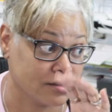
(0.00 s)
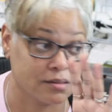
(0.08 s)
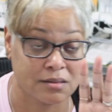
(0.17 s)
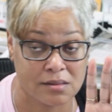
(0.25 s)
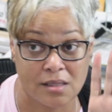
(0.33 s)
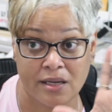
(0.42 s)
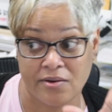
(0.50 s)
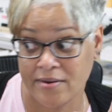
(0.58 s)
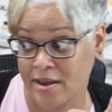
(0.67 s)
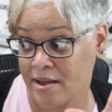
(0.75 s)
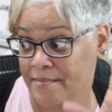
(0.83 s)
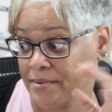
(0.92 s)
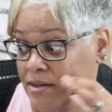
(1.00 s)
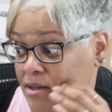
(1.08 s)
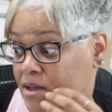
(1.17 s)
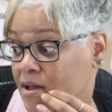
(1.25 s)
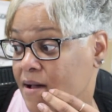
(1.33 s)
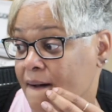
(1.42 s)
looks like crap.
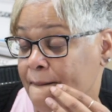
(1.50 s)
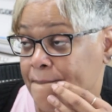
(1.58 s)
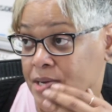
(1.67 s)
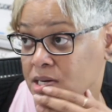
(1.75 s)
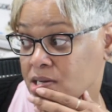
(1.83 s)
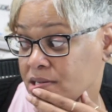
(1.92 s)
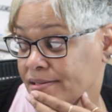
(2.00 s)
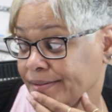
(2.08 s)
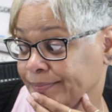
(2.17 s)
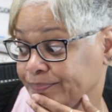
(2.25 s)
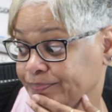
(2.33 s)
But